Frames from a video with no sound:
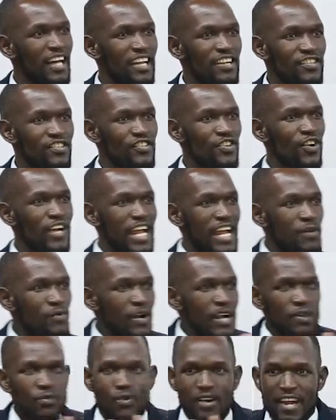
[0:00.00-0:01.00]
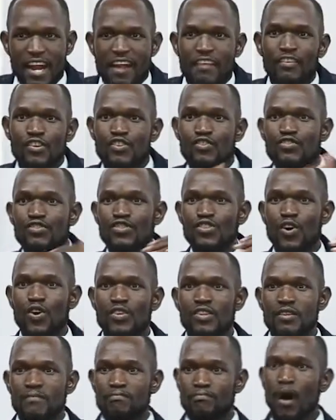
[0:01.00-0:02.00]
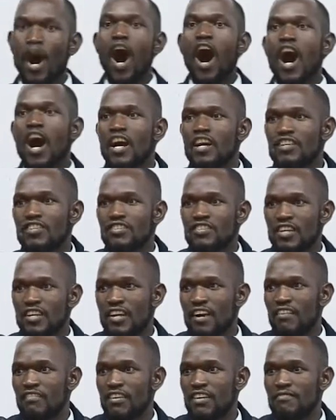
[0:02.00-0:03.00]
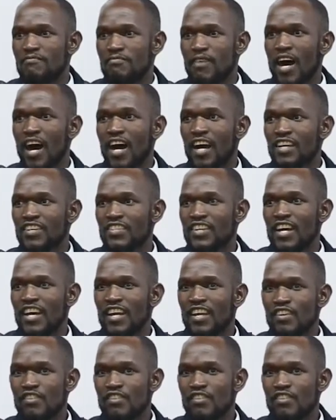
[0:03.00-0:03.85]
and so, it, whenever you saw the box, the covenant box,